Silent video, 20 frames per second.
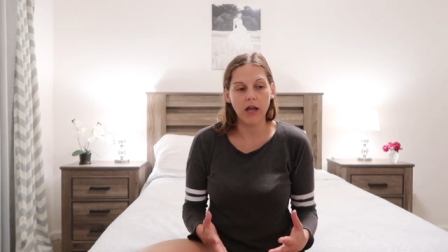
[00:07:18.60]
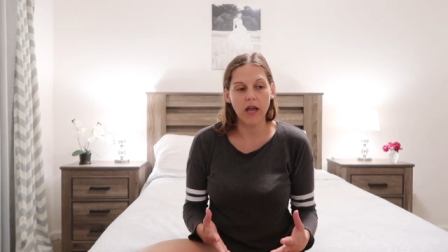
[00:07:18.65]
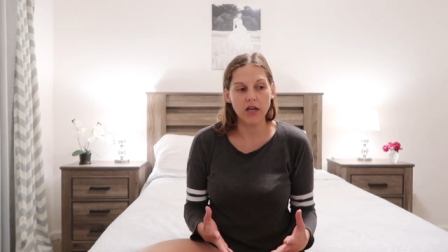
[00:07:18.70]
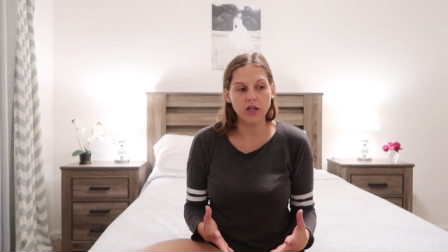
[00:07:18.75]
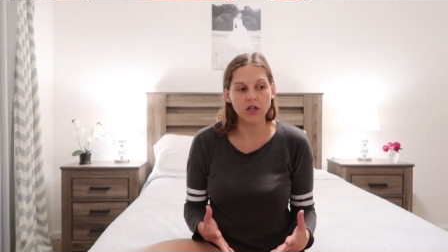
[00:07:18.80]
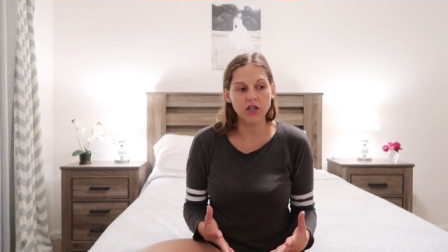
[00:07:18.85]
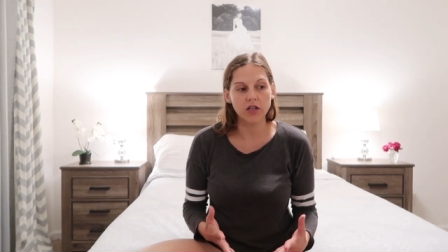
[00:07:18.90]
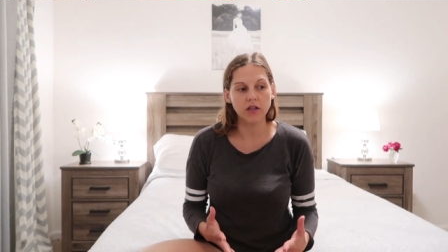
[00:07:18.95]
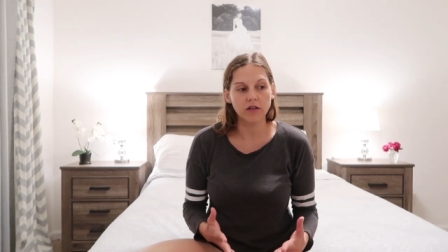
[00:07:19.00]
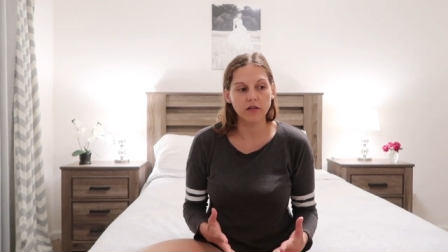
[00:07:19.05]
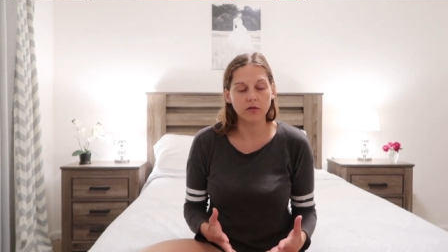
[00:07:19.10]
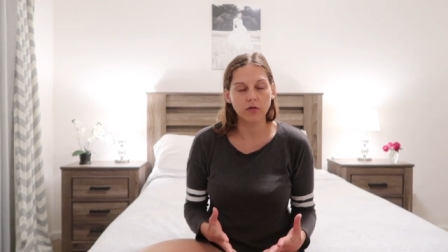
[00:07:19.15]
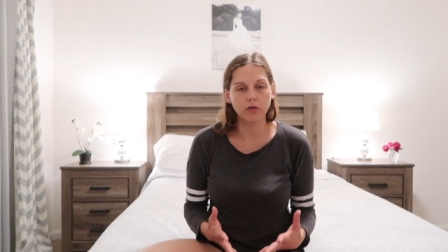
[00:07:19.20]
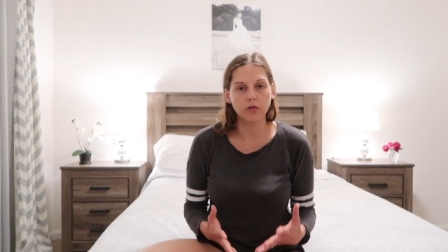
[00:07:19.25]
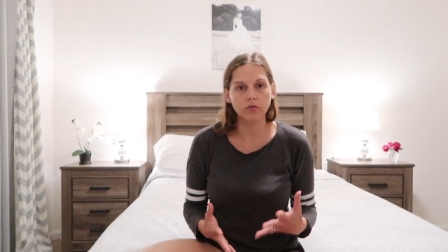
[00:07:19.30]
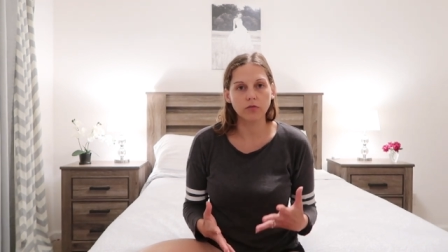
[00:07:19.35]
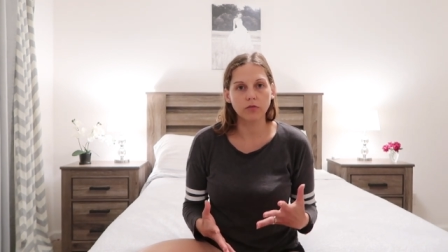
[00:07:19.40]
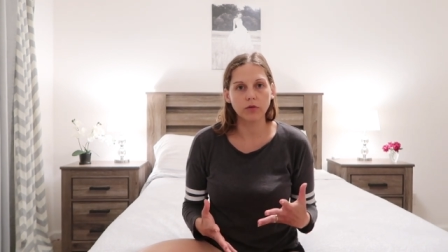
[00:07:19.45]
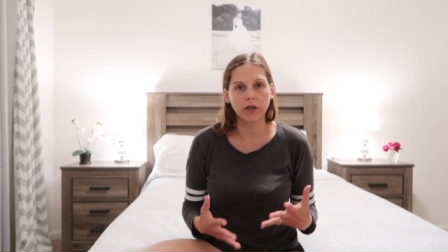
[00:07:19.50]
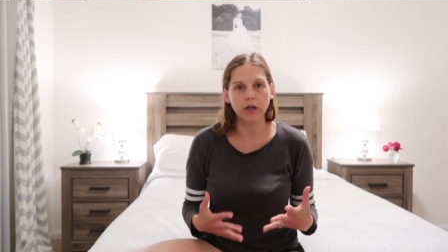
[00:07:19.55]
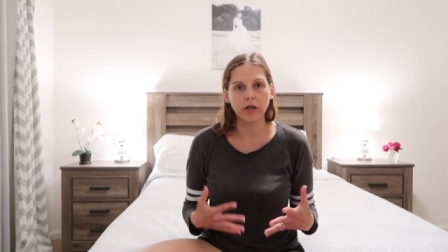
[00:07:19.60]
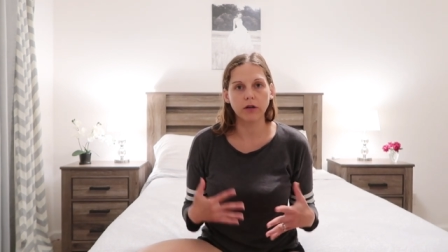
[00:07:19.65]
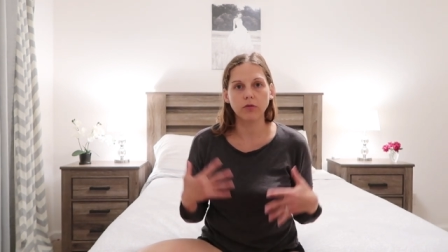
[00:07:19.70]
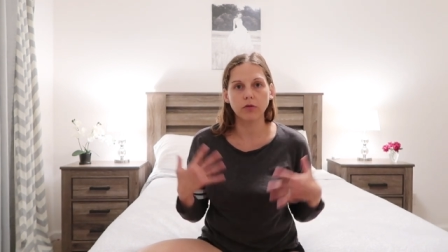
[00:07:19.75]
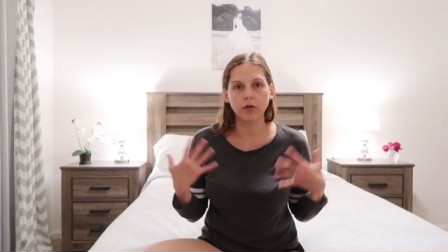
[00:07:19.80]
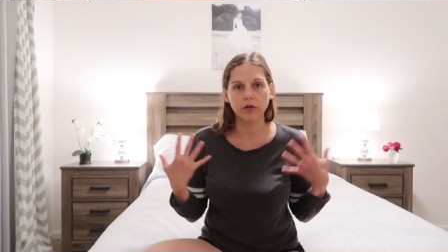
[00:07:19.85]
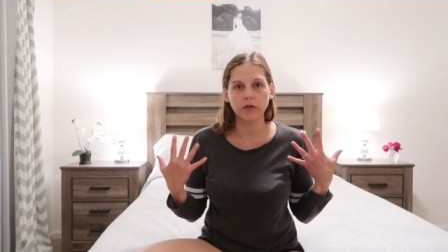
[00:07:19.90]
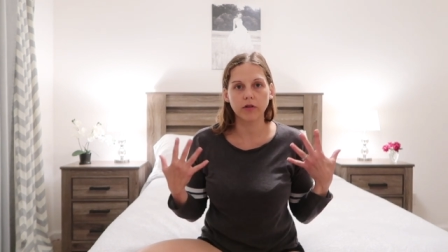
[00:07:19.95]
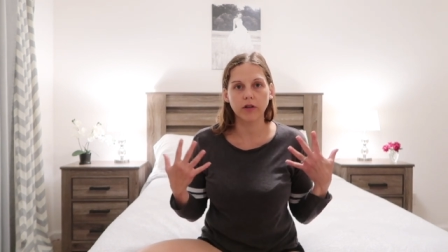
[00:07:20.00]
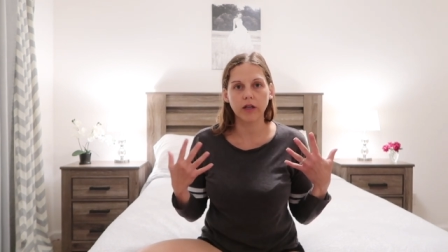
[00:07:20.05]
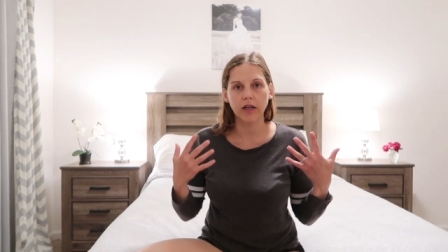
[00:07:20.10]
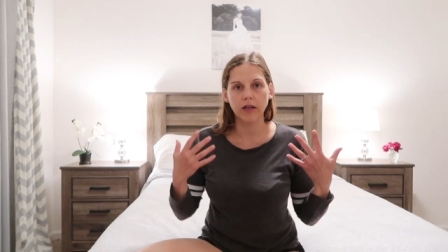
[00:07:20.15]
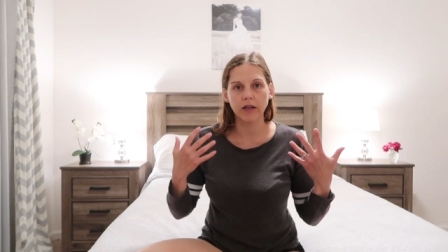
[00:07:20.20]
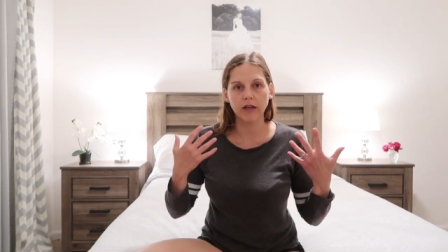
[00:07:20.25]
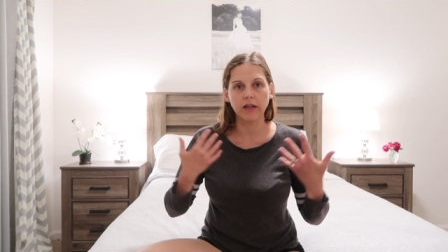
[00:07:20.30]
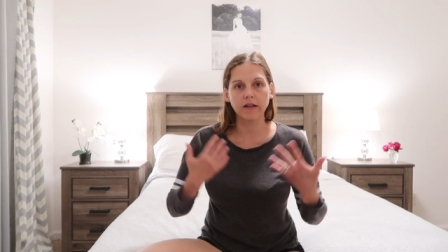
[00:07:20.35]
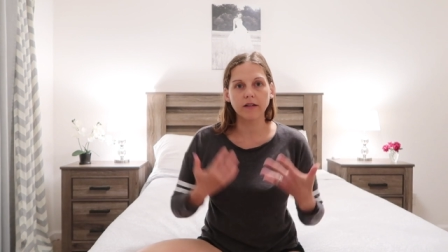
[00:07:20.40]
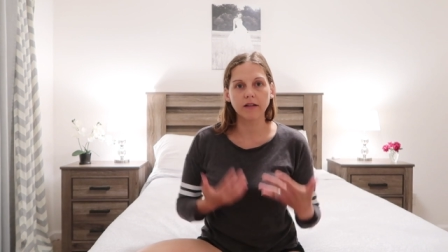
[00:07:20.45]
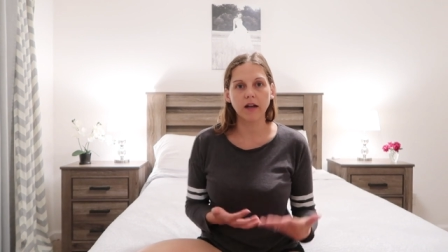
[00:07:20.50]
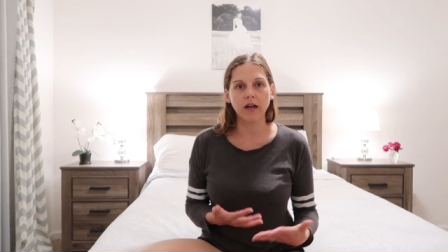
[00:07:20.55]
anxious or when I was getting
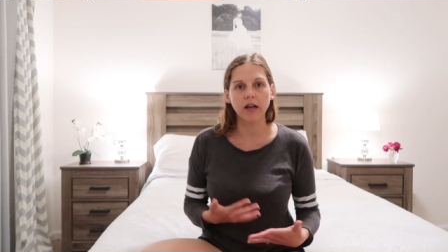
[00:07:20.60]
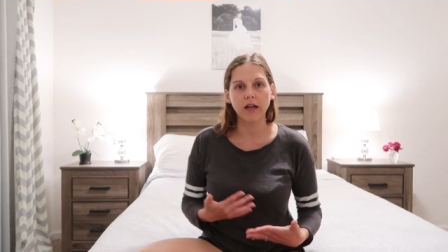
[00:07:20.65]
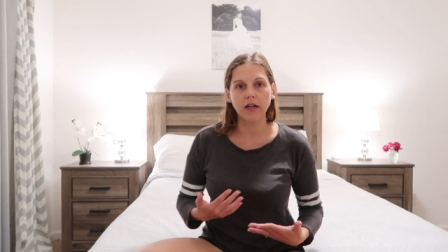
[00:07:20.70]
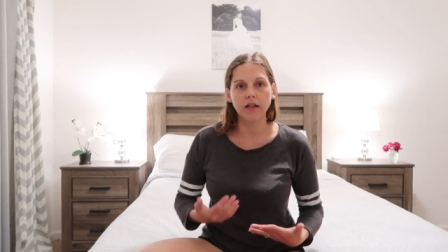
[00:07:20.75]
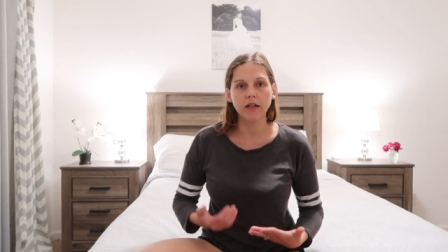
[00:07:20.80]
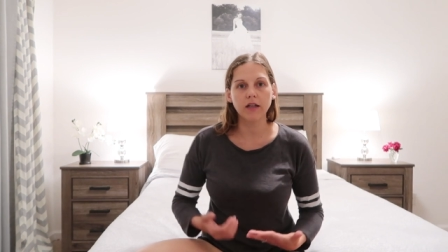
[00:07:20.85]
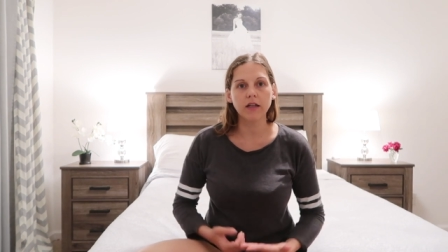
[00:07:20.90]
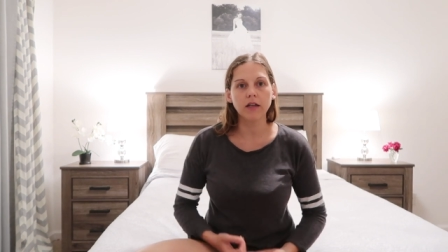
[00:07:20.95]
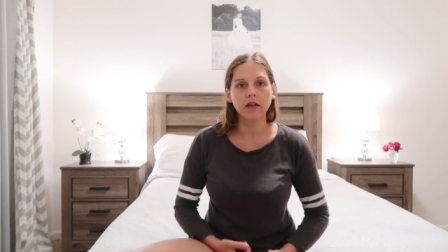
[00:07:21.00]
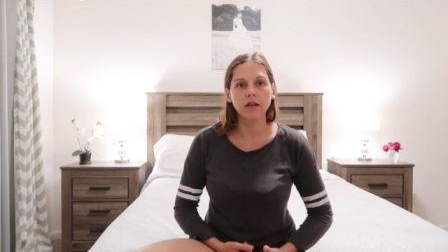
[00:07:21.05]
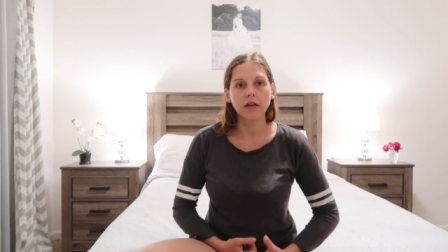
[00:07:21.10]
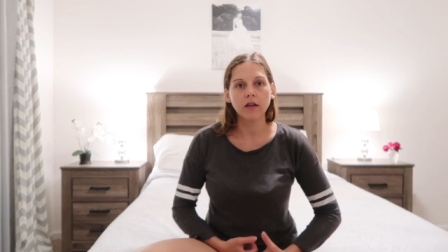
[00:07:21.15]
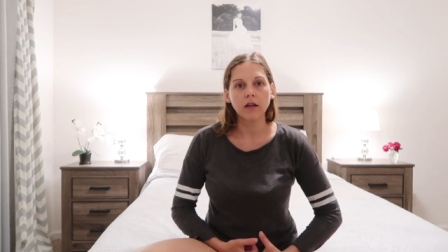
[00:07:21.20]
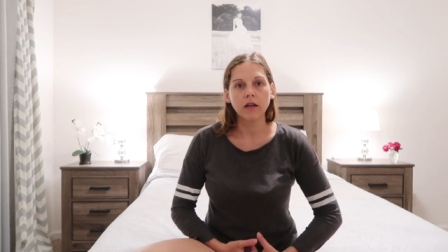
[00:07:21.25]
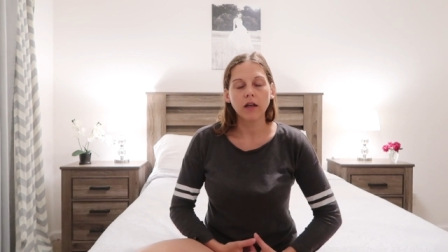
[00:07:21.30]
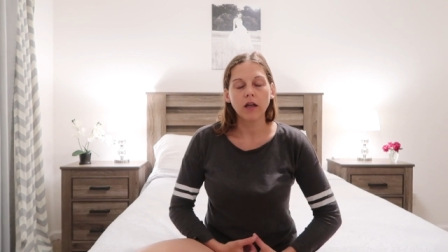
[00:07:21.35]
anxiety,